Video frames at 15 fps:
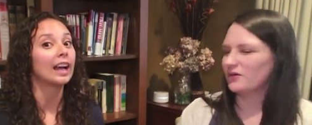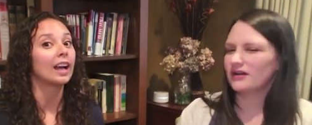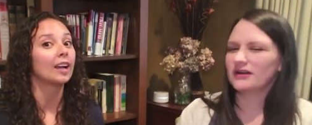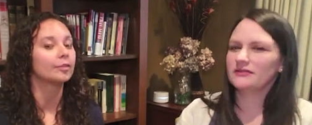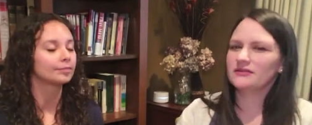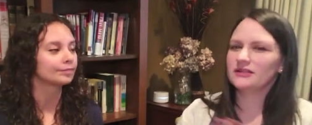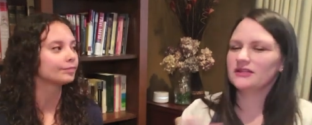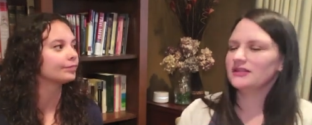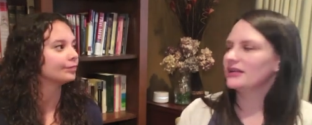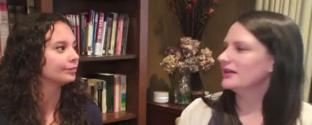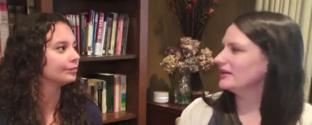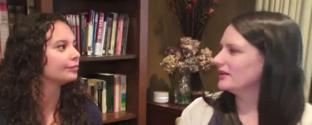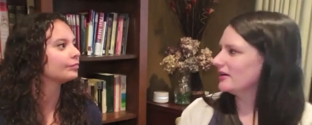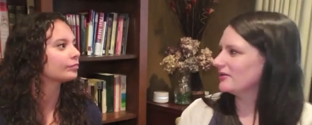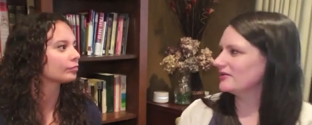Speaker 1: Where I really
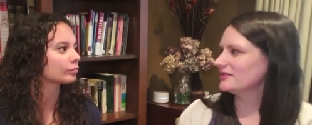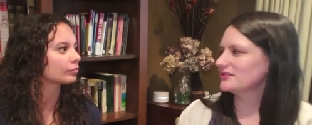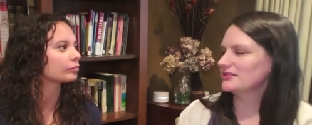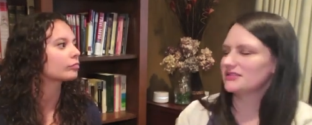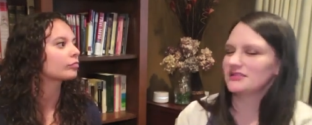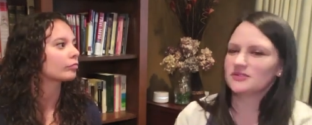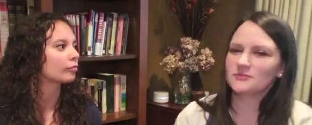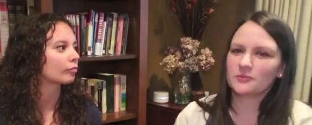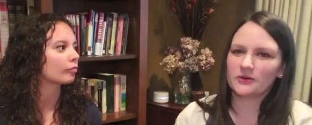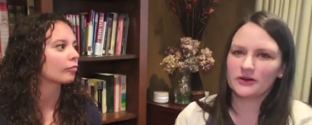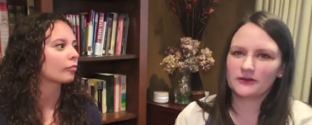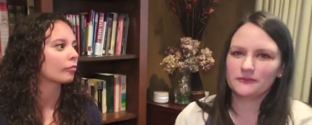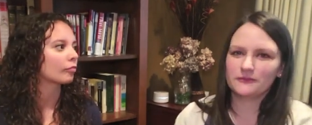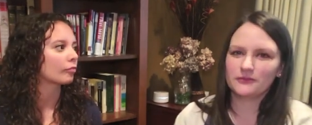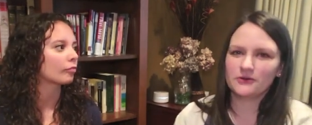like how this is
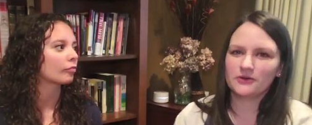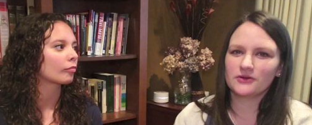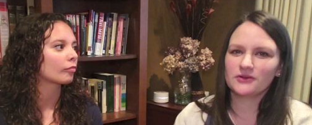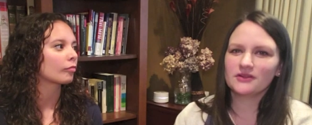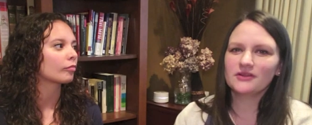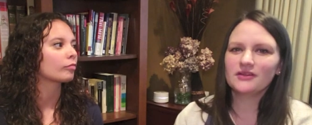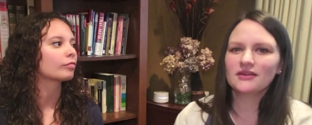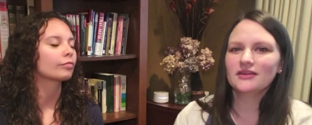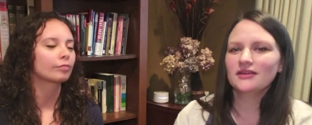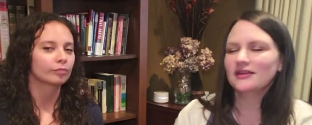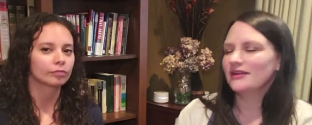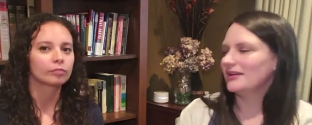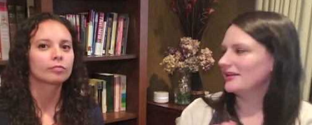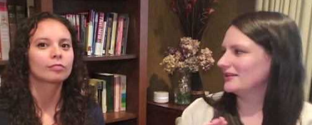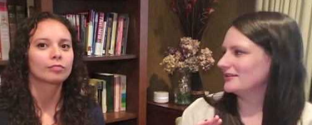prayerful,
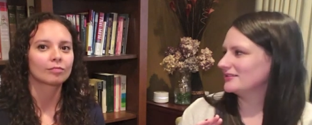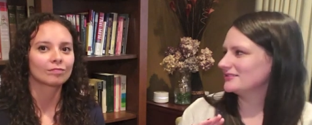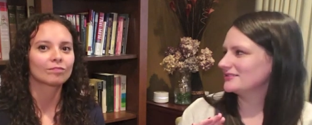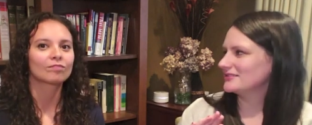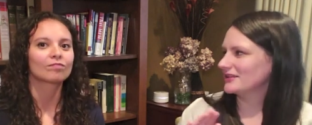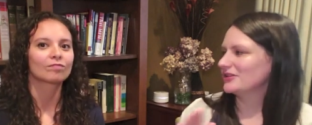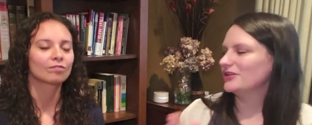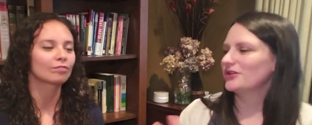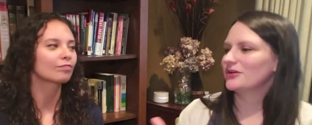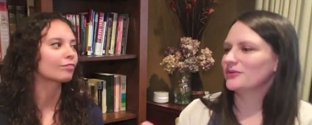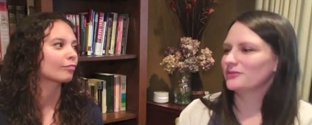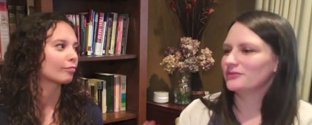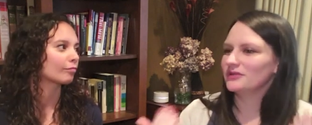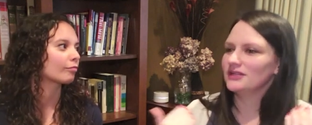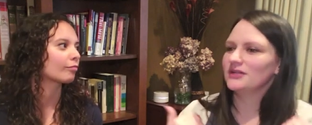and like
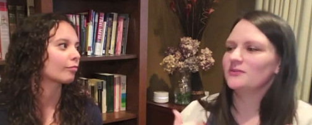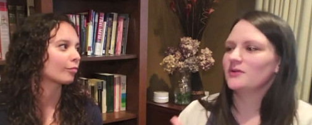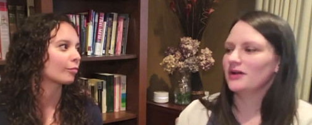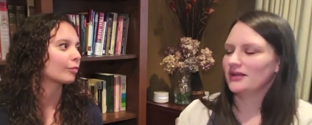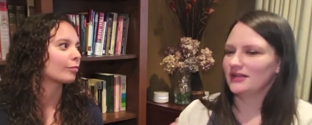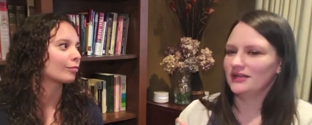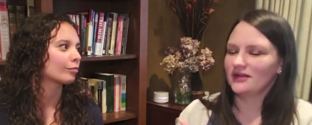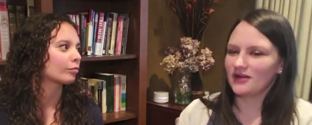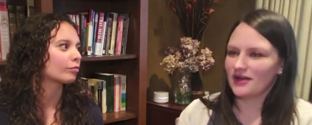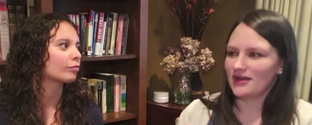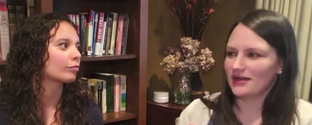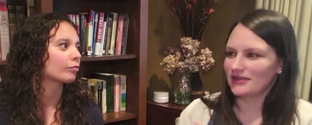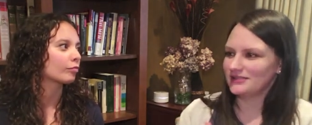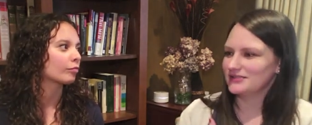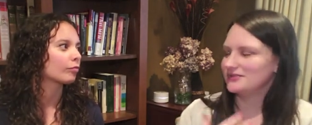you're really wanting
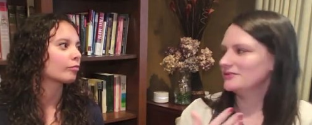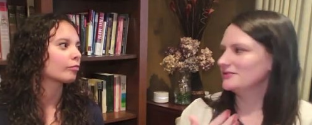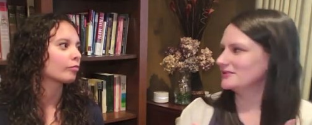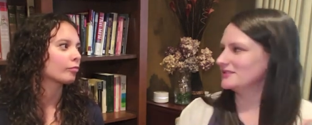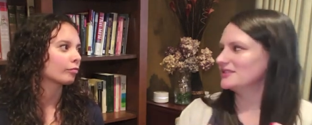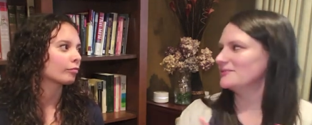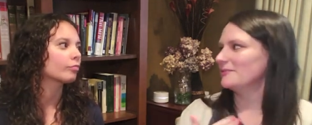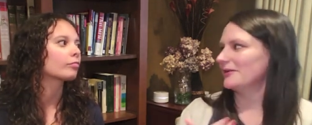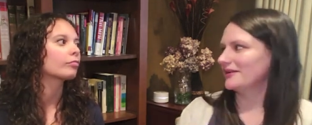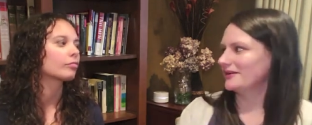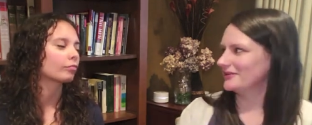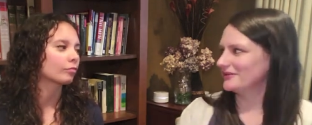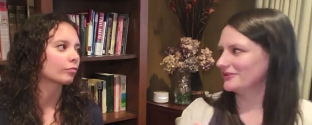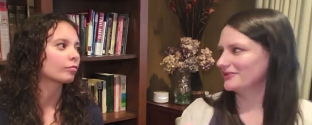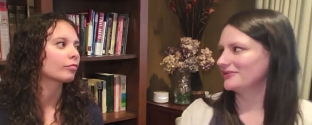God to
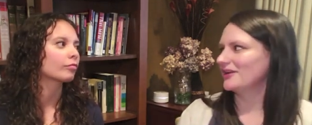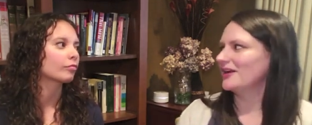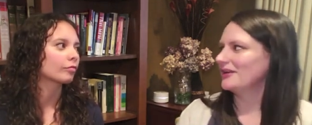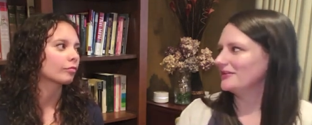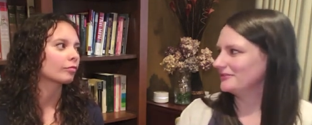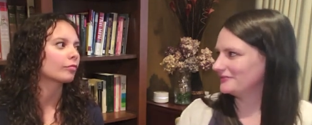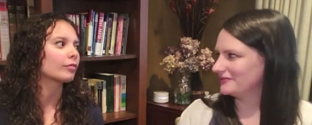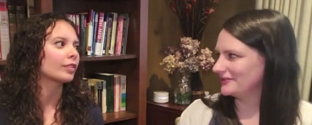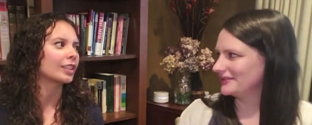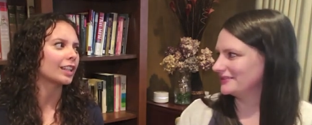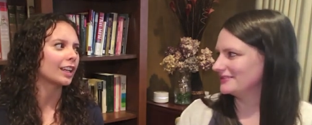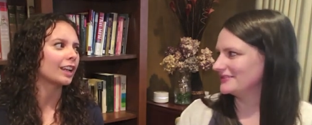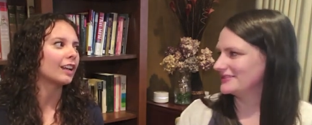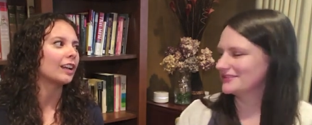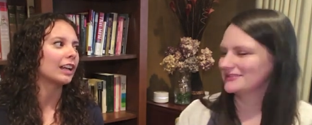inspire your life
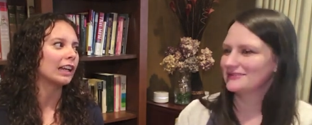and